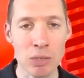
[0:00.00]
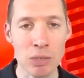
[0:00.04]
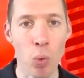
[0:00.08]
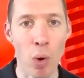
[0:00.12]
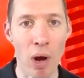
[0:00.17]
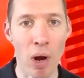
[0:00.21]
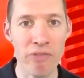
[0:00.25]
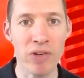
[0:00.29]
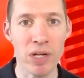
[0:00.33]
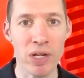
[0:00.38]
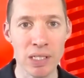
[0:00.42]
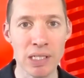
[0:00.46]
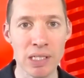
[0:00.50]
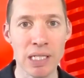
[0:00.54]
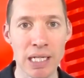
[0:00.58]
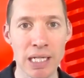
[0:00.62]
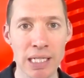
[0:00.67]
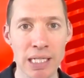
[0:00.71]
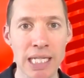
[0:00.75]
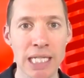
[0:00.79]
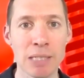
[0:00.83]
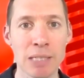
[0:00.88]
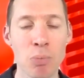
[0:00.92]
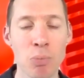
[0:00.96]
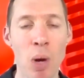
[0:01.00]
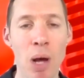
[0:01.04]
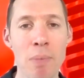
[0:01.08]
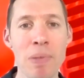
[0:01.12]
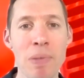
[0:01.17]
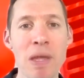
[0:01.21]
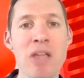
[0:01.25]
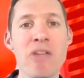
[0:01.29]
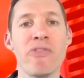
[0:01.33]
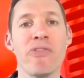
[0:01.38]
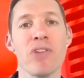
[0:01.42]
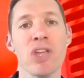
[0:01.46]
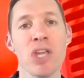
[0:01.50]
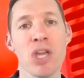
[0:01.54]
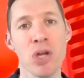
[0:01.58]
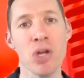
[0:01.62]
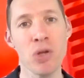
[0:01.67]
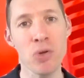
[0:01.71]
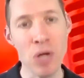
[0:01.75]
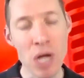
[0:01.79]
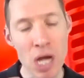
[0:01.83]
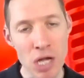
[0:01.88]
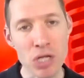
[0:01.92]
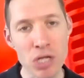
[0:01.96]
whatever success might be for
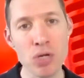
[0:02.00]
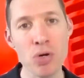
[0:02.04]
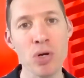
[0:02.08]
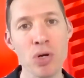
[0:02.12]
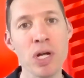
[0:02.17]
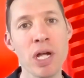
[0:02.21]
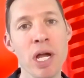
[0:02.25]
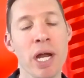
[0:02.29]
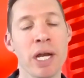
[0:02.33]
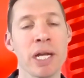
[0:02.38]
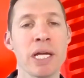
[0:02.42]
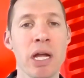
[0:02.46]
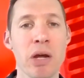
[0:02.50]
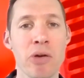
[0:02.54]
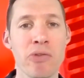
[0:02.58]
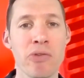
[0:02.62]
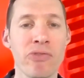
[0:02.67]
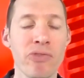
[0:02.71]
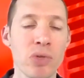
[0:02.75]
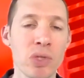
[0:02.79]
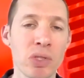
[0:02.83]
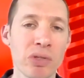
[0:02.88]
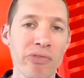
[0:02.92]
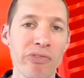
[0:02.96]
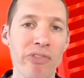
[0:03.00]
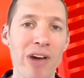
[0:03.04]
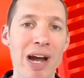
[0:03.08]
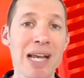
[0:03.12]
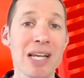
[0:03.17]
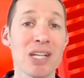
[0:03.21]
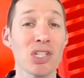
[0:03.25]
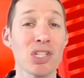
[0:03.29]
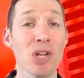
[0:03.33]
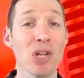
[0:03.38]
you, you're gonna go through some failure.